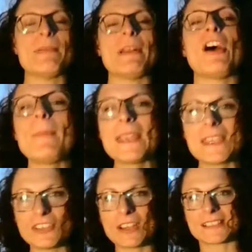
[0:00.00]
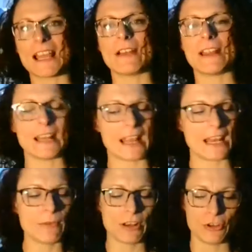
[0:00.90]
hope that gives you guys clarity. And
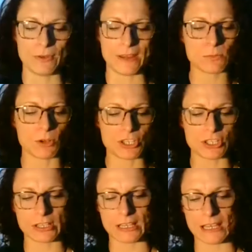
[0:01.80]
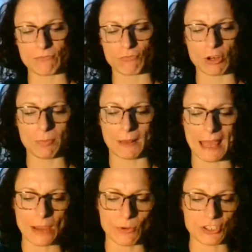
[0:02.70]
anyone who is watching the replay,